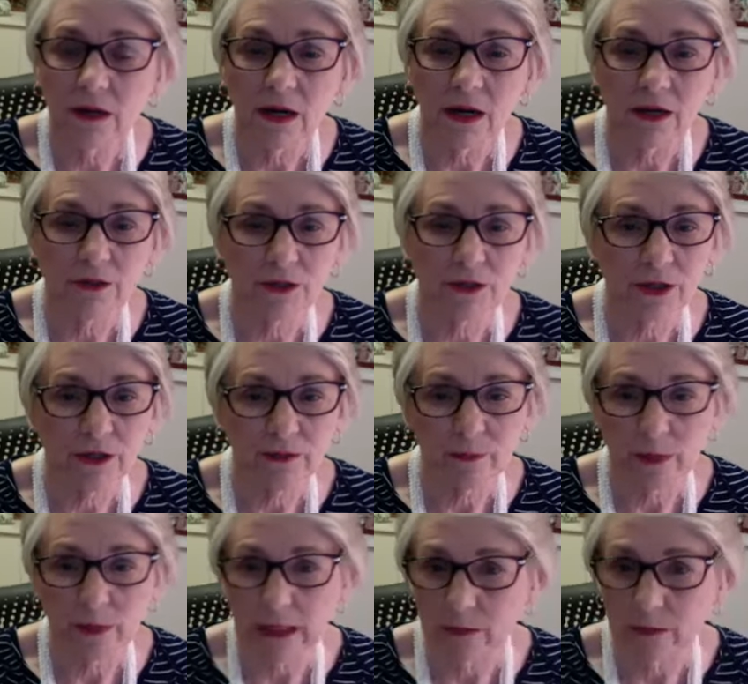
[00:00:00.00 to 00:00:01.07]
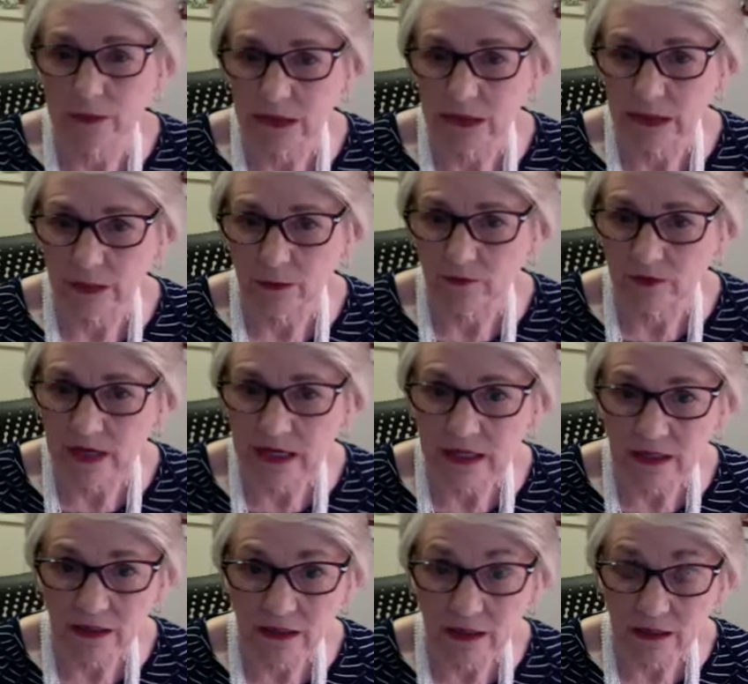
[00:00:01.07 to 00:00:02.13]
I should have been able to intervene
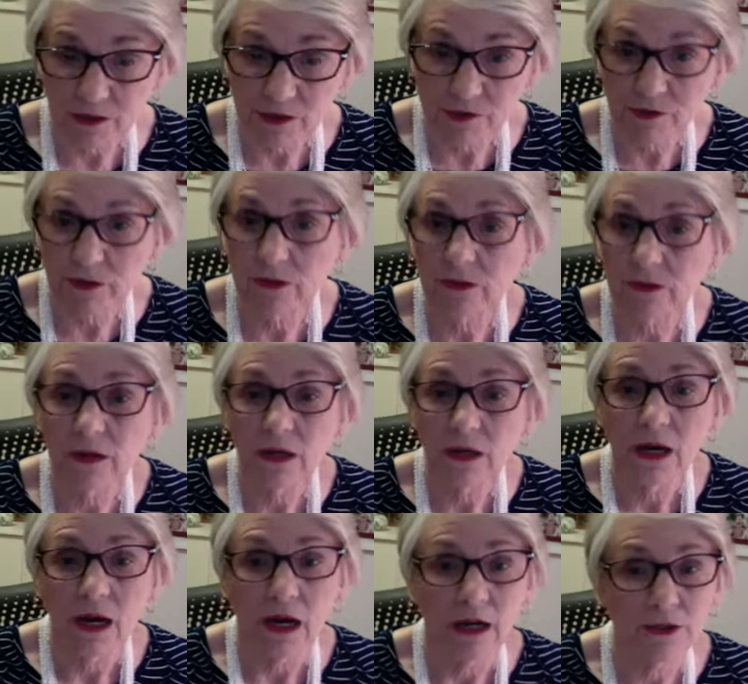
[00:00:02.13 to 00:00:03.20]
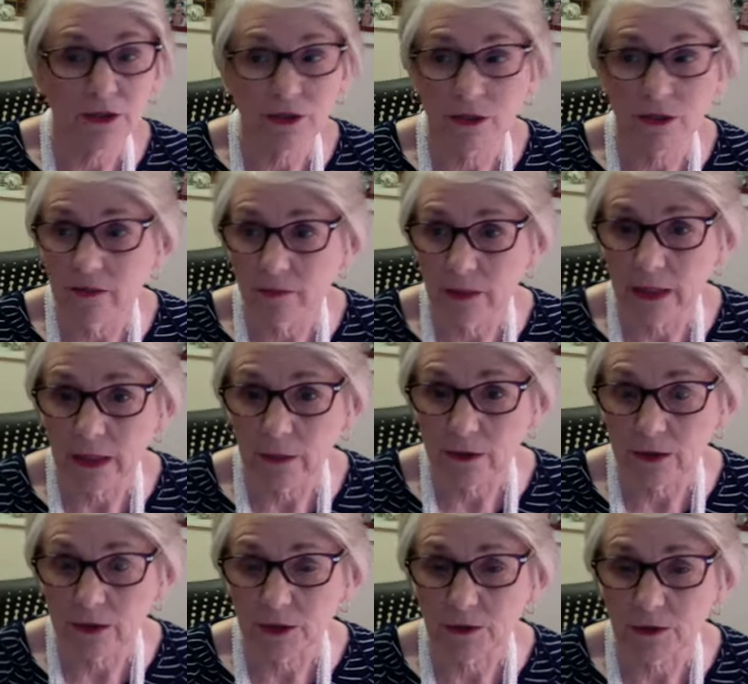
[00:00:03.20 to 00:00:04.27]
in it sooner. I should have been able
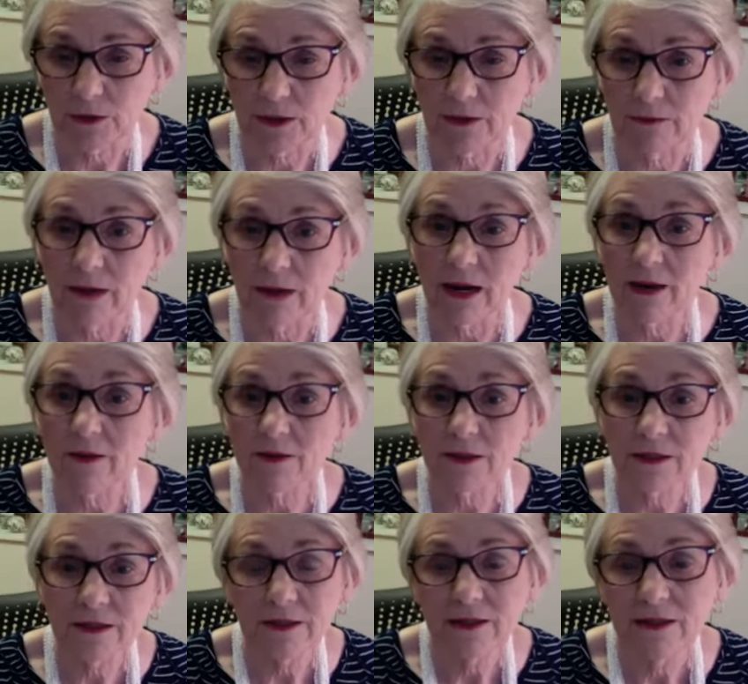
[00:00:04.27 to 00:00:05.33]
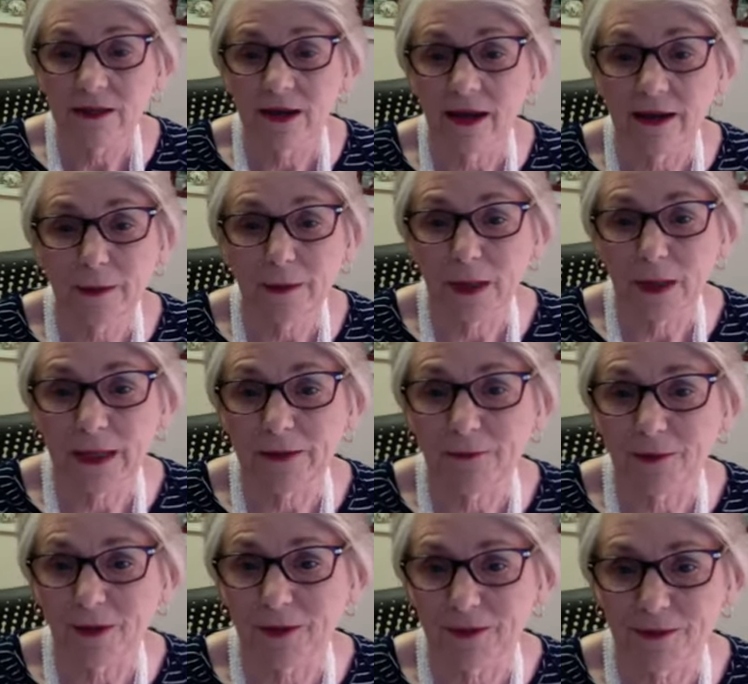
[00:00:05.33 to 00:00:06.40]
to turn it around. Anybody
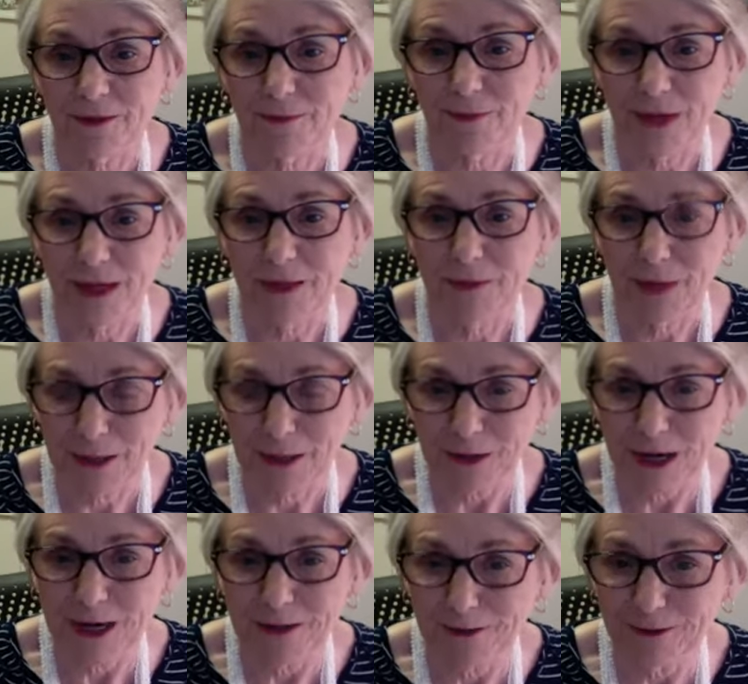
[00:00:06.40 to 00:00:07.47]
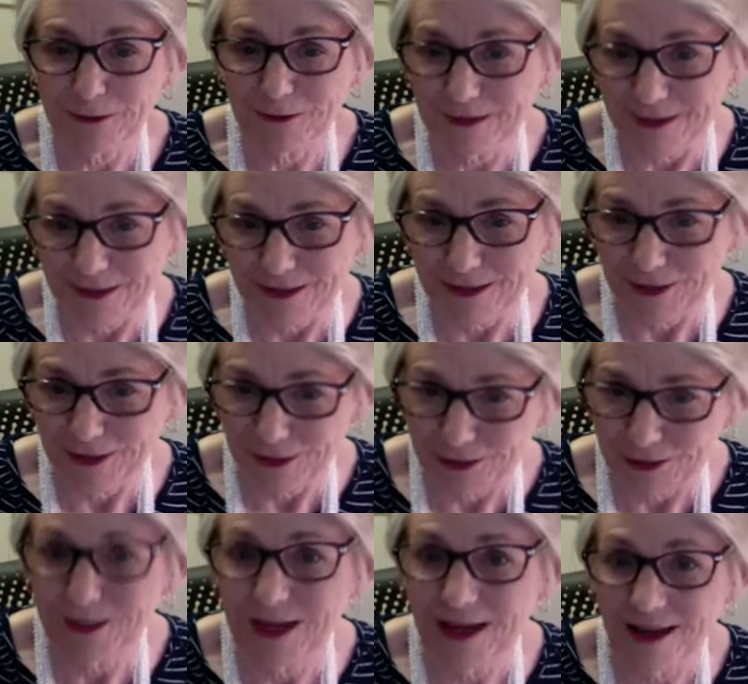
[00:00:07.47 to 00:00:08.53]
with my background
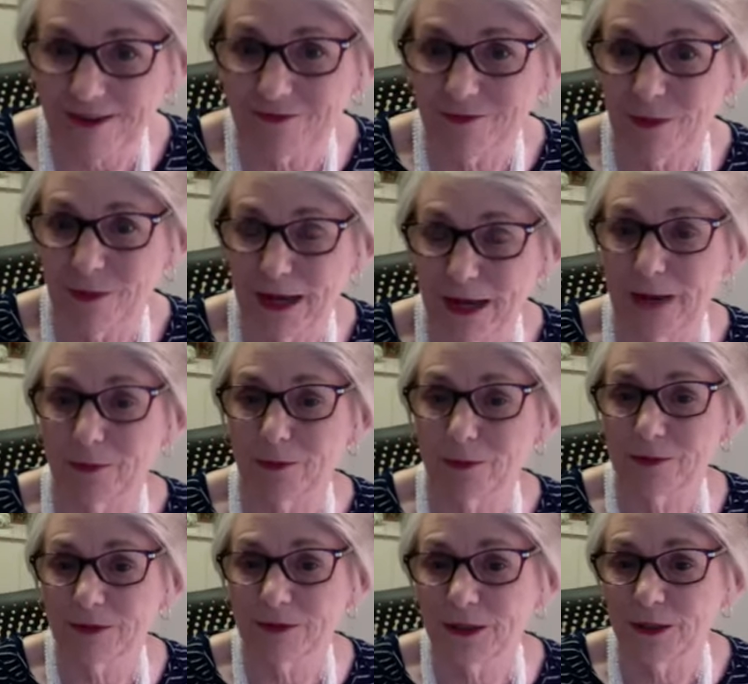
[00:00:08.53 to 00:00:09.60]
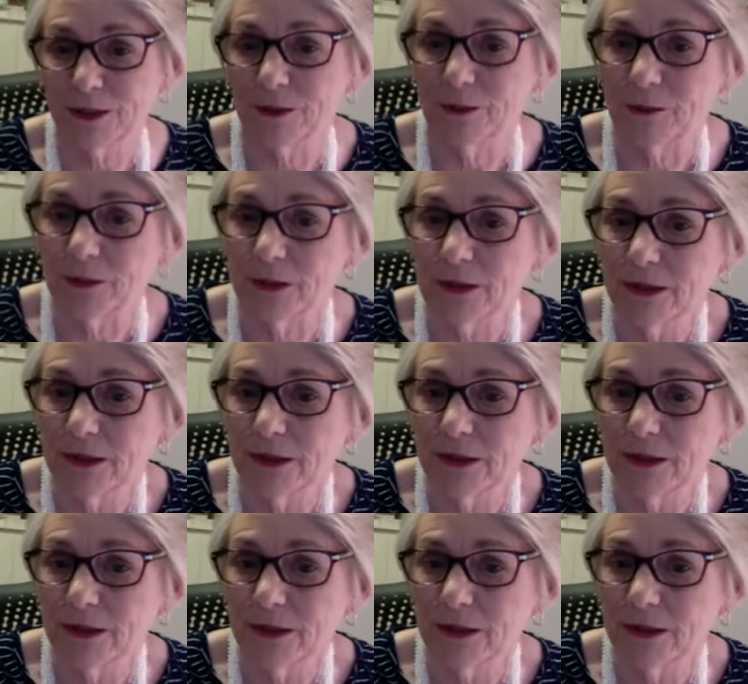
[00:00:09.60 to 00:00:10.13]
should have been able to